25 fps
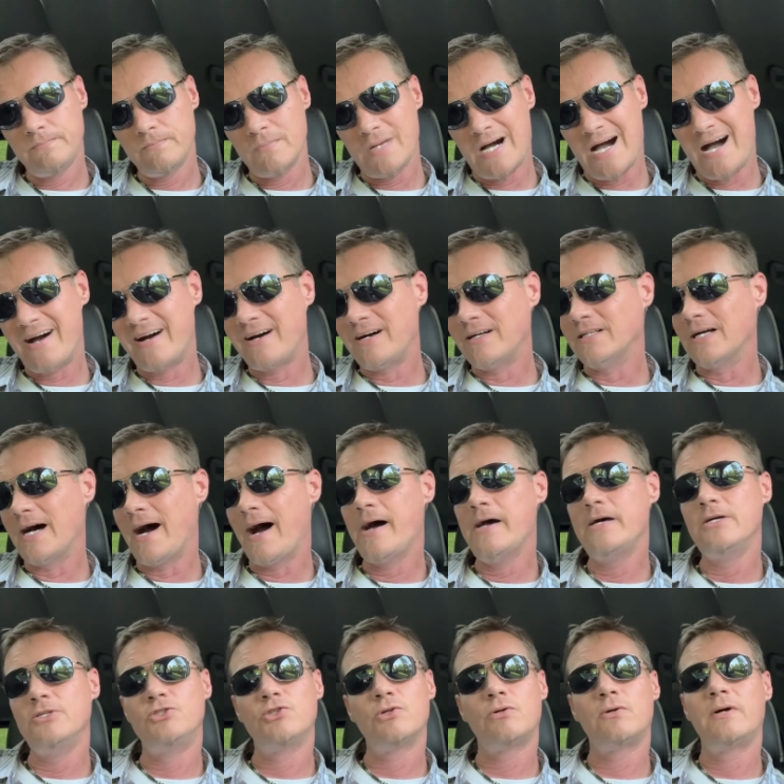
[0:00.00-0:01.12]
I, I
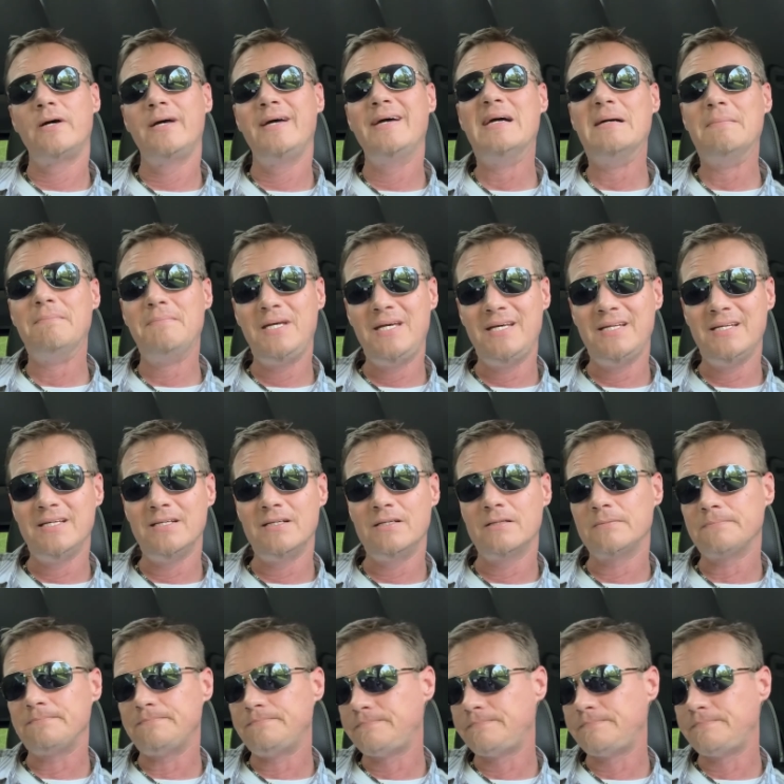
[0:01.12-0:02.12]
enjoy meeting